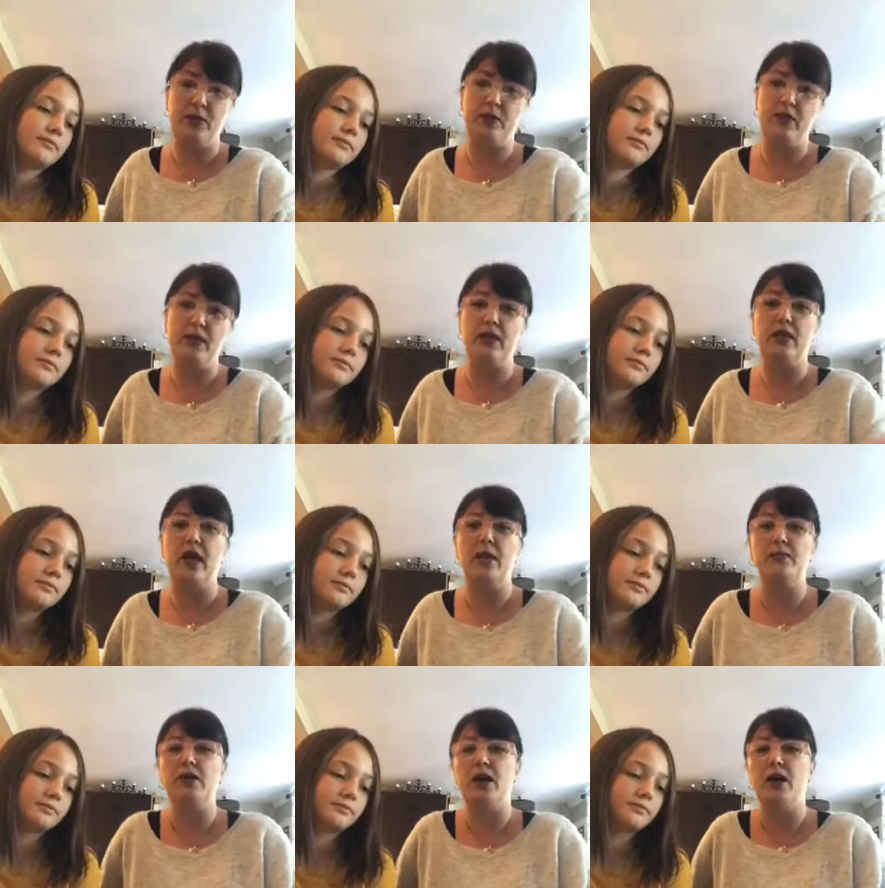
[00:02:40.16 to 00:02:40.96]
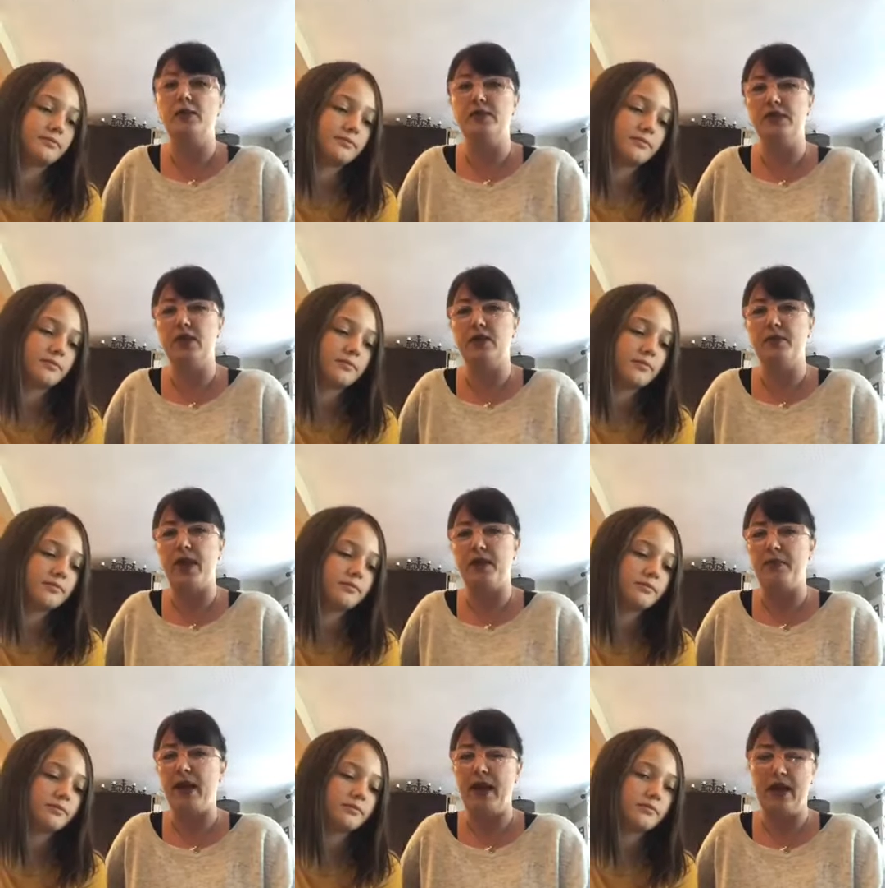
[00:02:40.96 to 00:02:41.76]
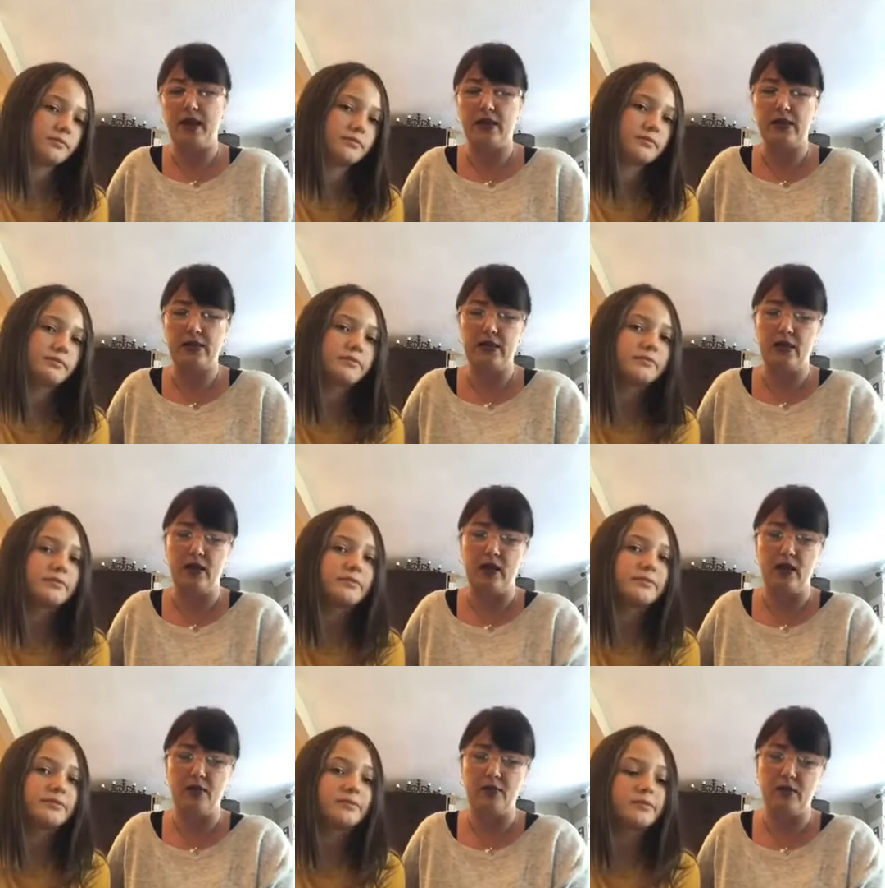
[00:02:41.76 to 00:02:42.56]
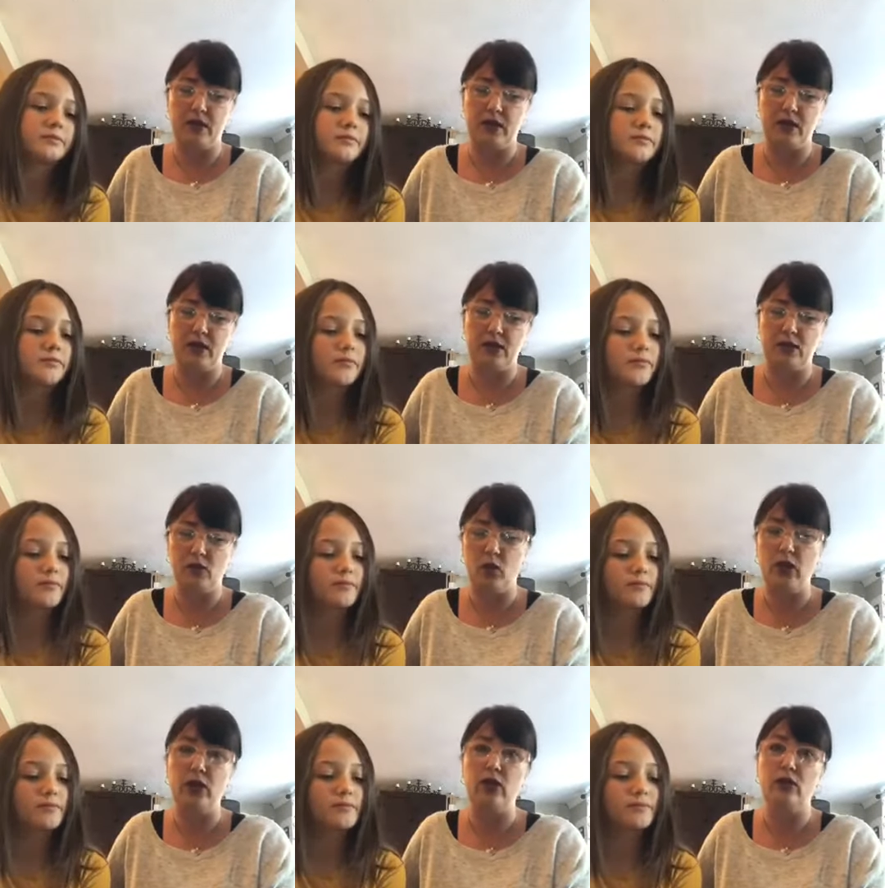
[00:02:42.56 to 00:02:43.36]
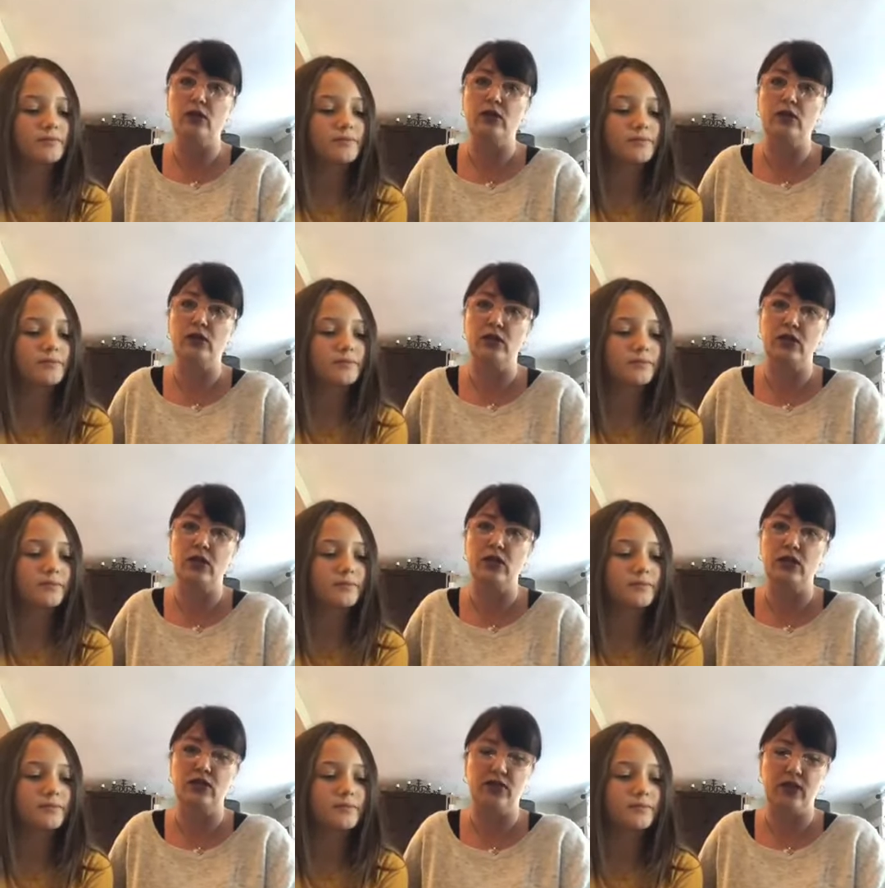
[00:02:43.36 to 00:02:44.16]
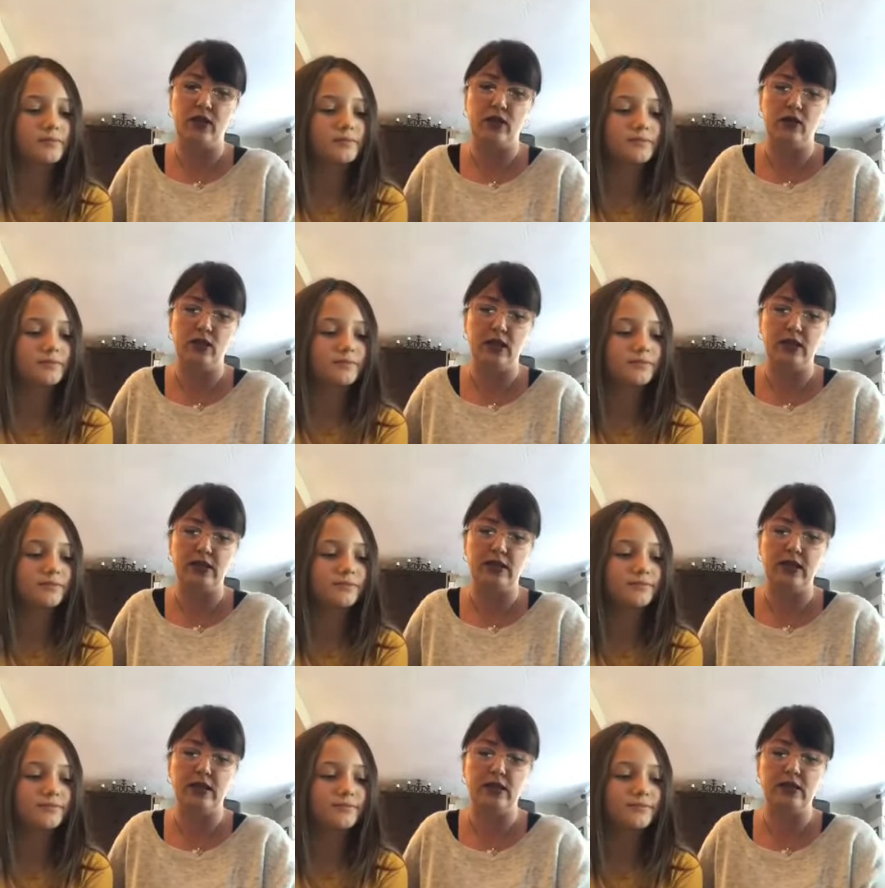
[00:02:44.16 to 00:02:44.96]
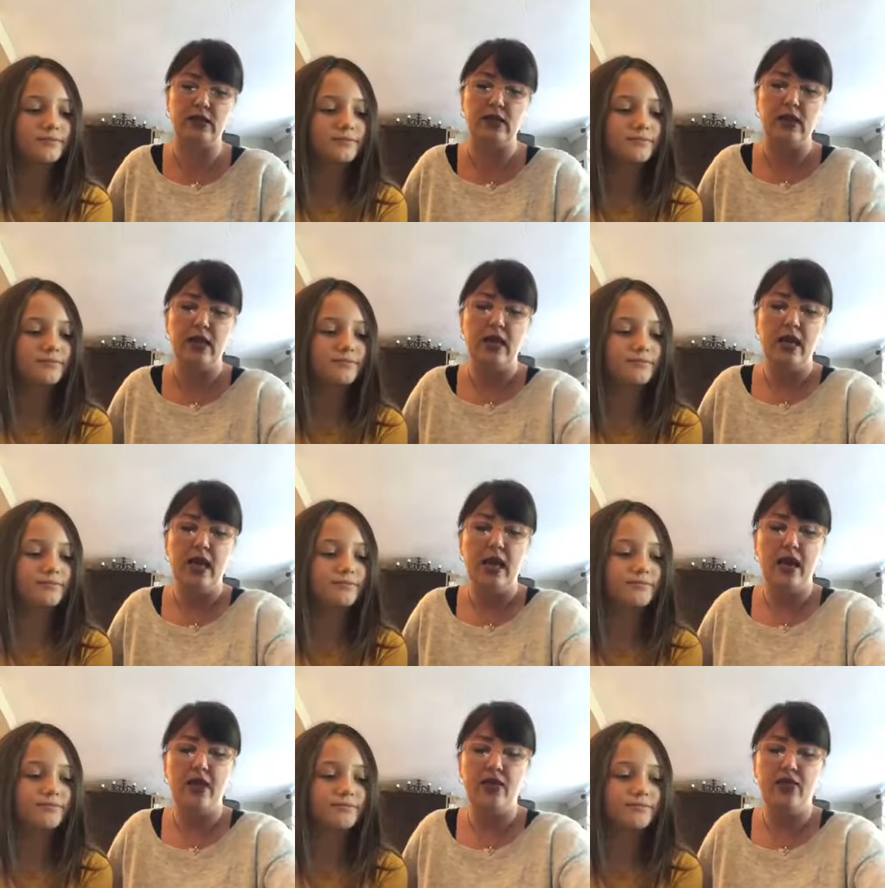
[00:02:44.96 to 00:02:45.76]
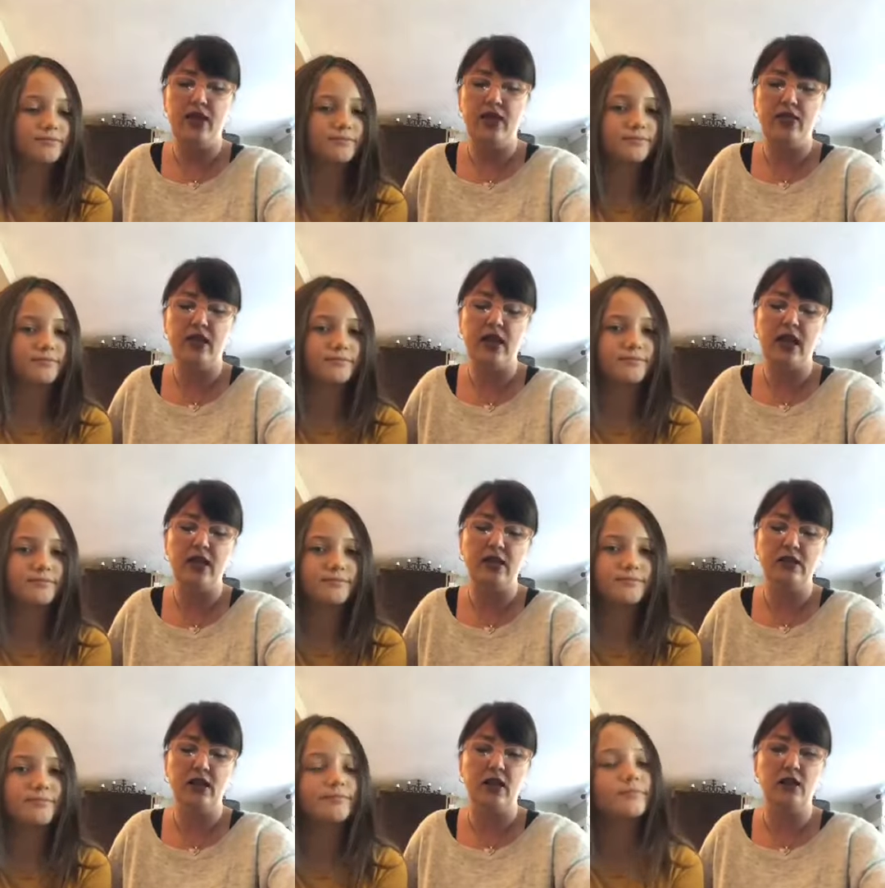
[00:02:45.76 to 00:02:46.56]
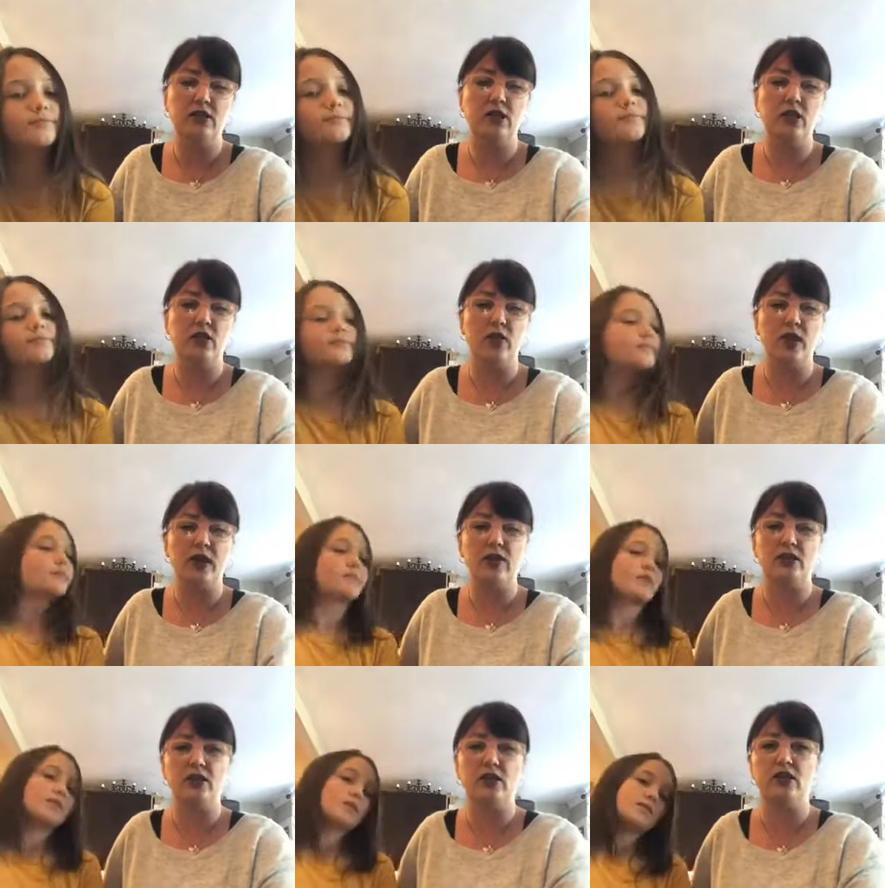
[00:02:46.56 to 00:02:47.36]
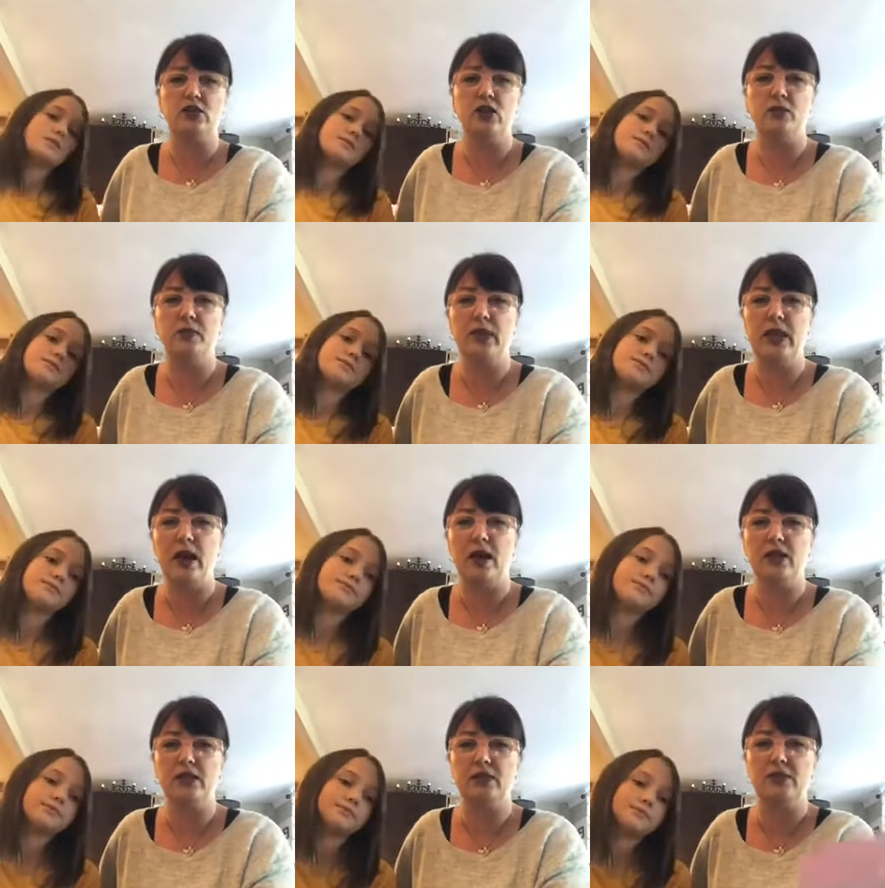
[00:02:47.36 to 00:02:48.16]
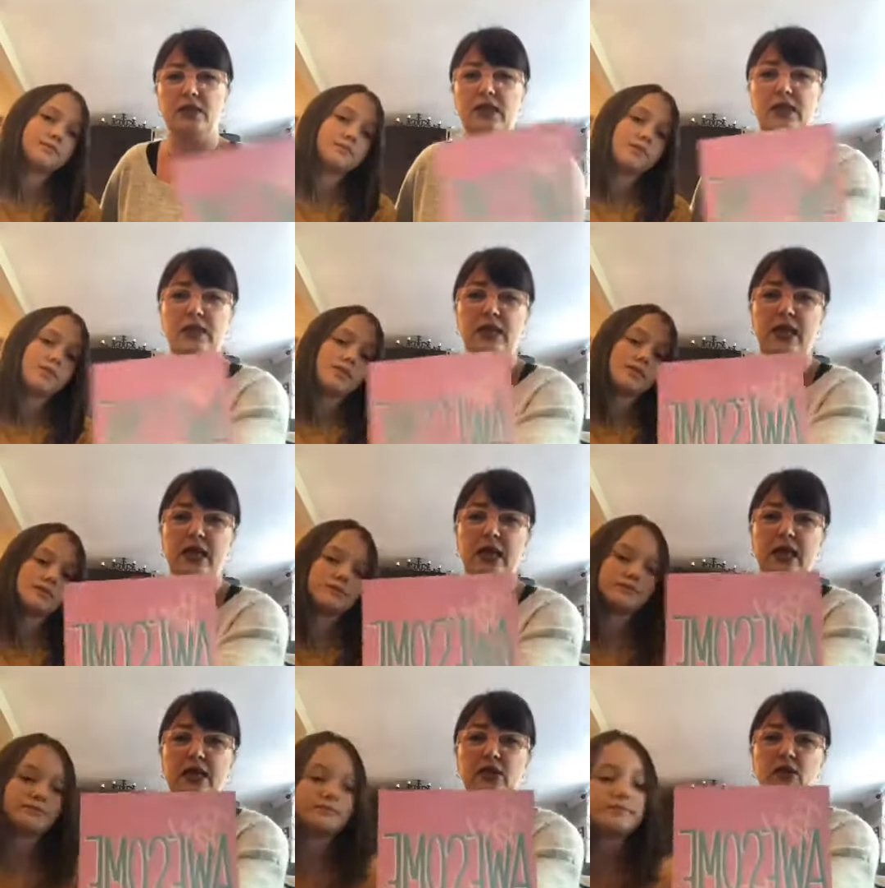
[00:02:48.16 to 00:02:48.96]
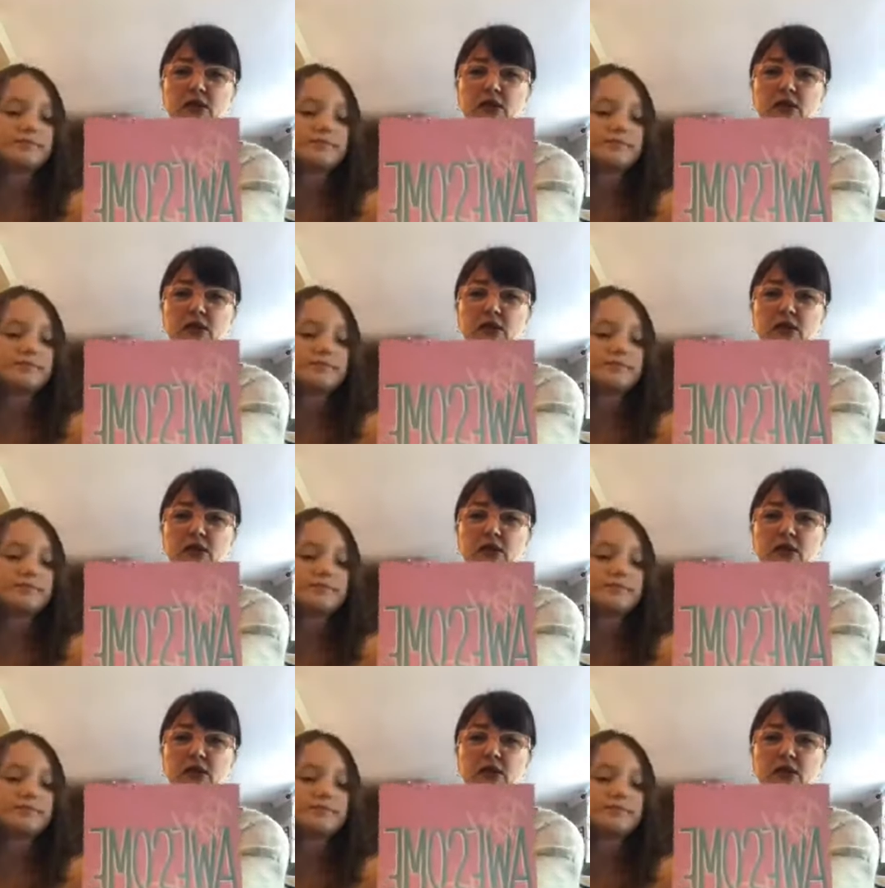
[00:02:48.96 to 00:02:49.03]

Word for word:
Speaker 1: put them on their laptops, their backpacks, um, windows. They're just fun little cling stickers. And then the kindness cards are great. There's also Be Awesome Today.